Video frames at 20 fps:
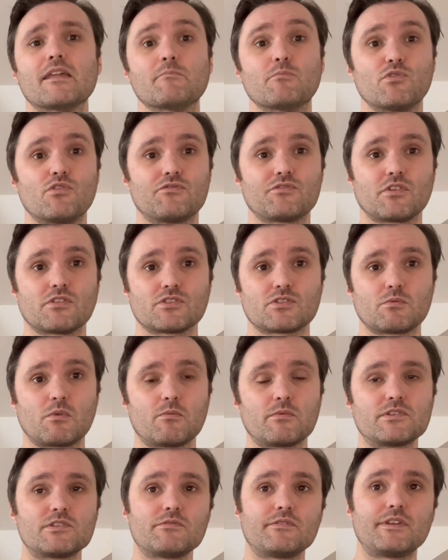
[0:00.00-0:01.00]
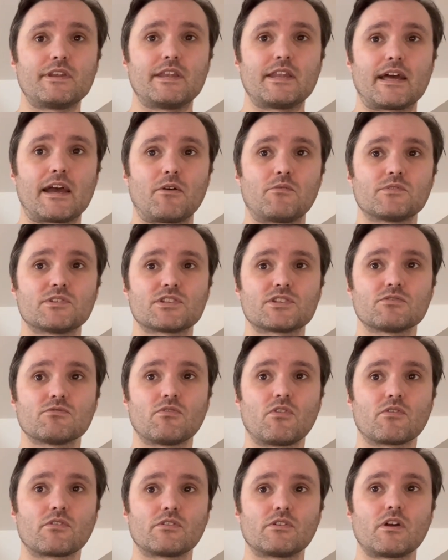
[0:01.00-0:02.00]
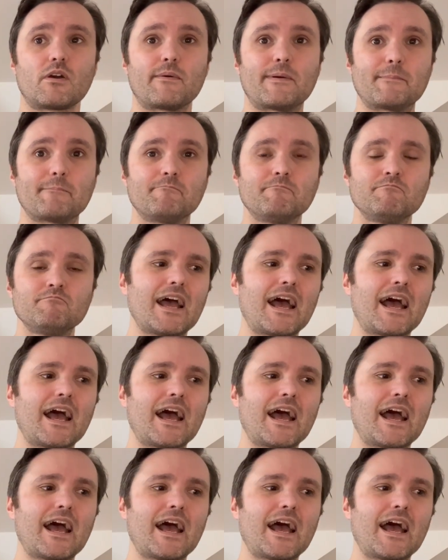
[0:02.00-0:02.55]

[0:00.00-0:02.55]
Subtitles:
then moved on to what we're doing now. It's still ongoing.